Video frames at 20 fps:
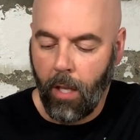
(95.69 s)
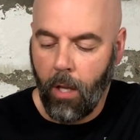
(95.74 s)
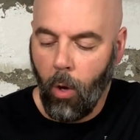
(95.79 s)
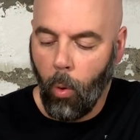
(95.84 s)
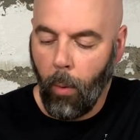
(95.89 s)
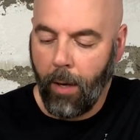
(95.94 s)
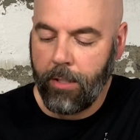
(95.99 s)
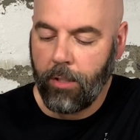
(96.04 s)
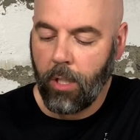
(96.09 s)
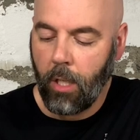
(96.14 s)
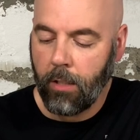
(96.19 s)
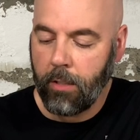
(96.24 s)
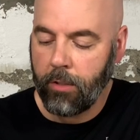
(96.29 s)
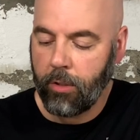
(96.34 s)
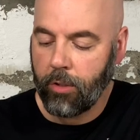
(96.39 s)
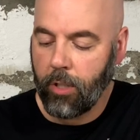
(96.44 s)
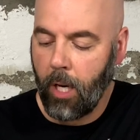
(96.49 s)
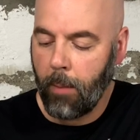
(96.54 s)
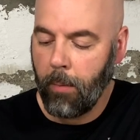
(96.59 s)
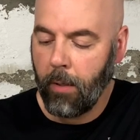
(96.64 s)
White chocolate
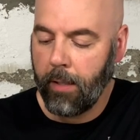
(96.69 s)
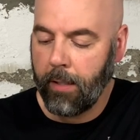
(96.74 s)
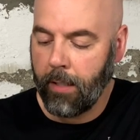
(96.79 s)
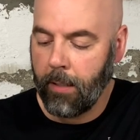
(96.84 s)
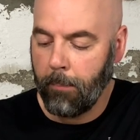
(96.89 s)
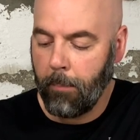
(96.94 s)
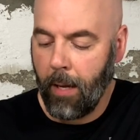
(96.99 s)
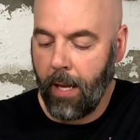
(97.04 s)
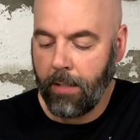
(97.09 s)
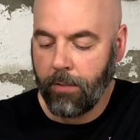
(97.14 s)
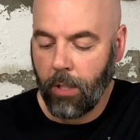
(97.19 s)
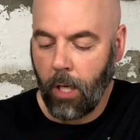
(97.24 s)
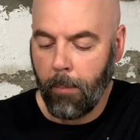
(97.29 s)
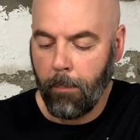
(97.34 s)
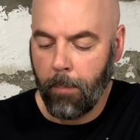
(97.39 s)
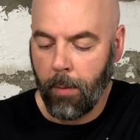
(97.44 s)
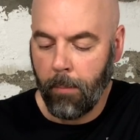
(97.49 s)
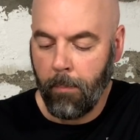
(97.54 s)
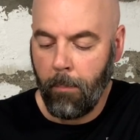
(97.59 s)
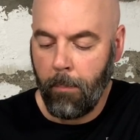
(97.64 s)
strawberry combines our
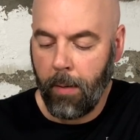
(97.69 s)
bourbon